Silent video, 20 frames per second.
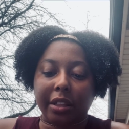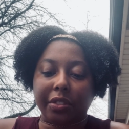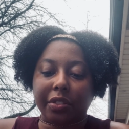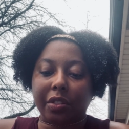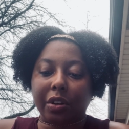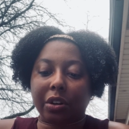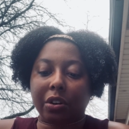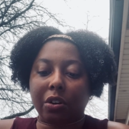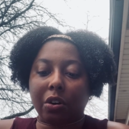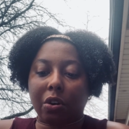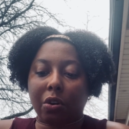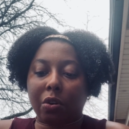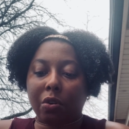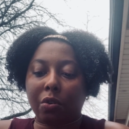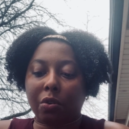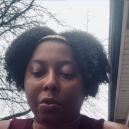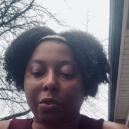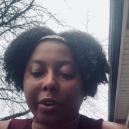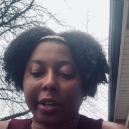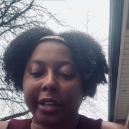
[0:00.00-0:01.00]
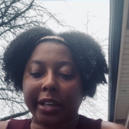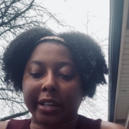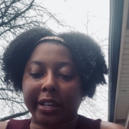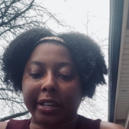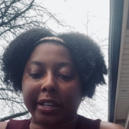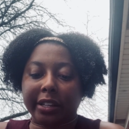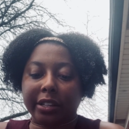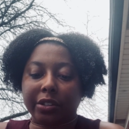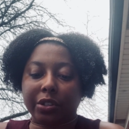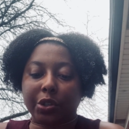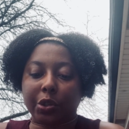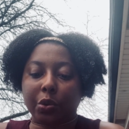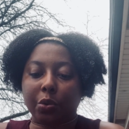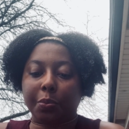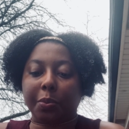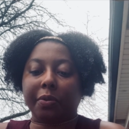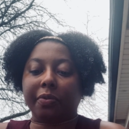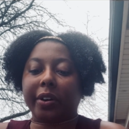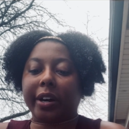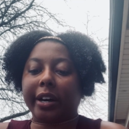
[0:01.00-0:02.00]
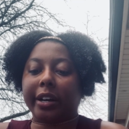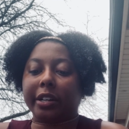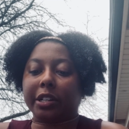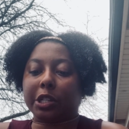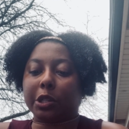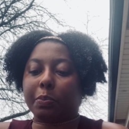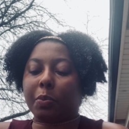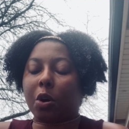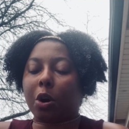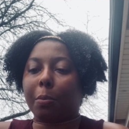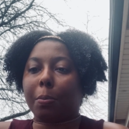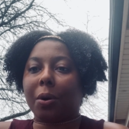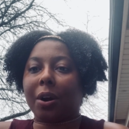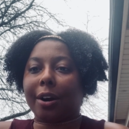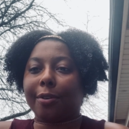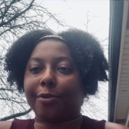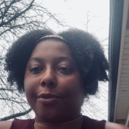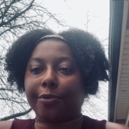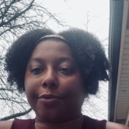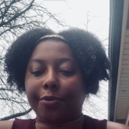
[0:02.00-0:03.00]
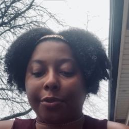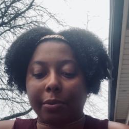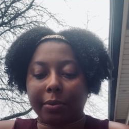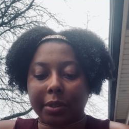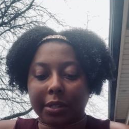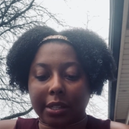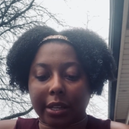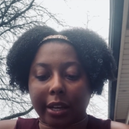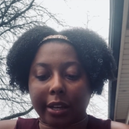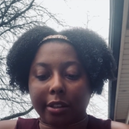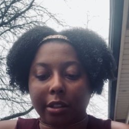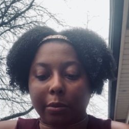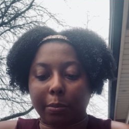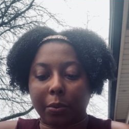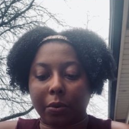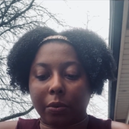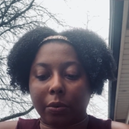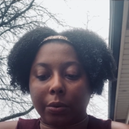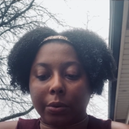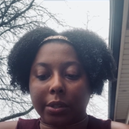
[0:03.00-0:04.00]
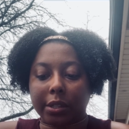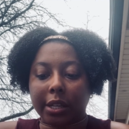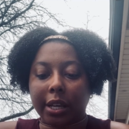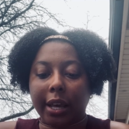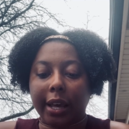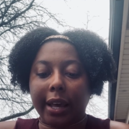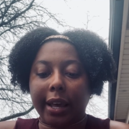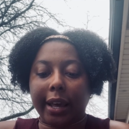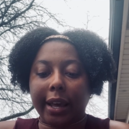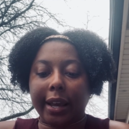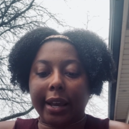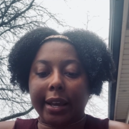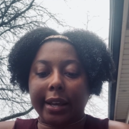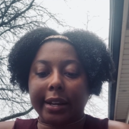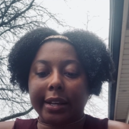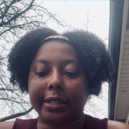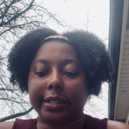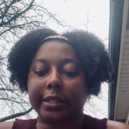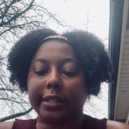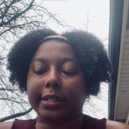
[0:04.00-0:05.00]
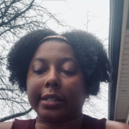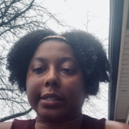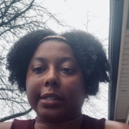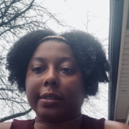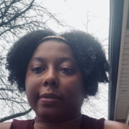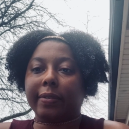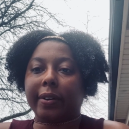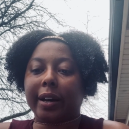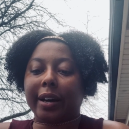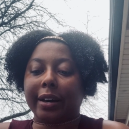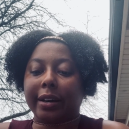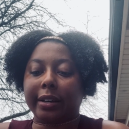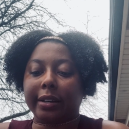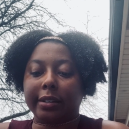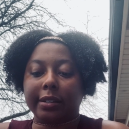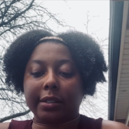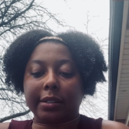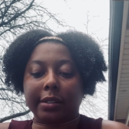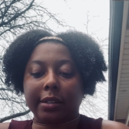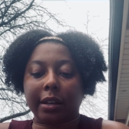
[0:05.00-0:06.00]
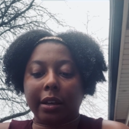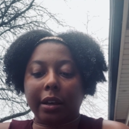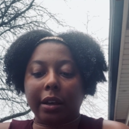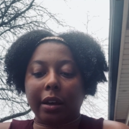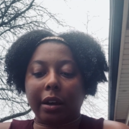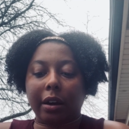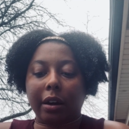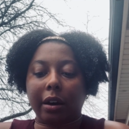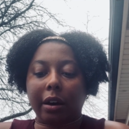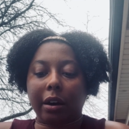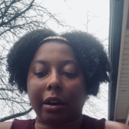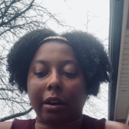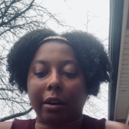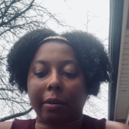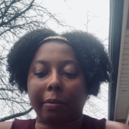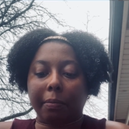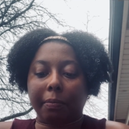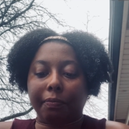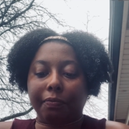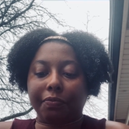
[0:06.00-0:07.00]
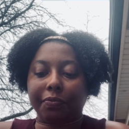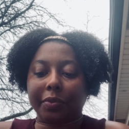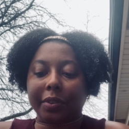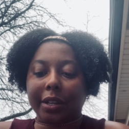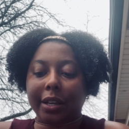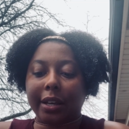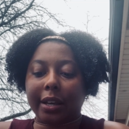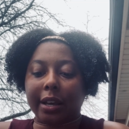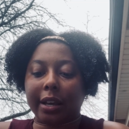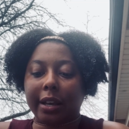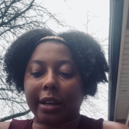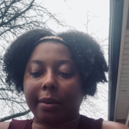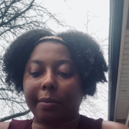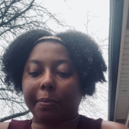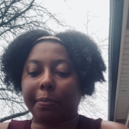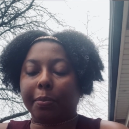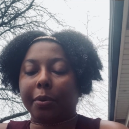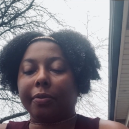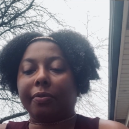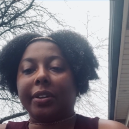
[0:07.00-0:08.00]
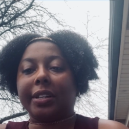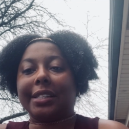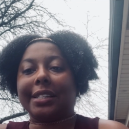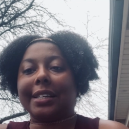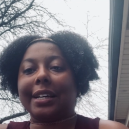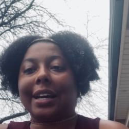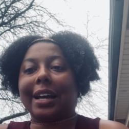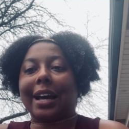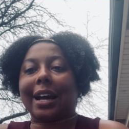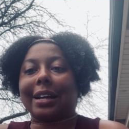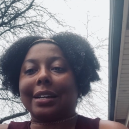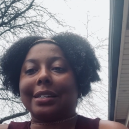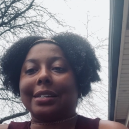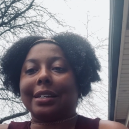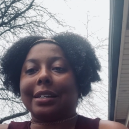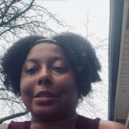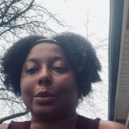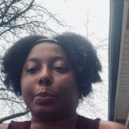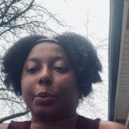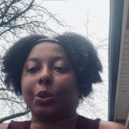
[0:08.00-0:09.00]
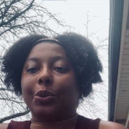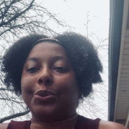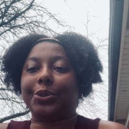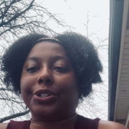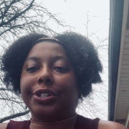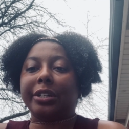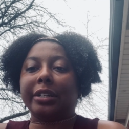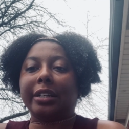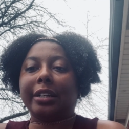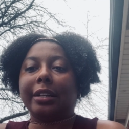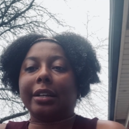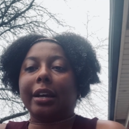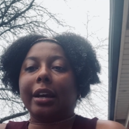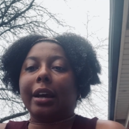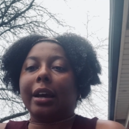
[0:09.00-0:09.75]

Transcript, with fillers: The goal is to provide a small profit for recyclables and incentivize um, preventing access pollution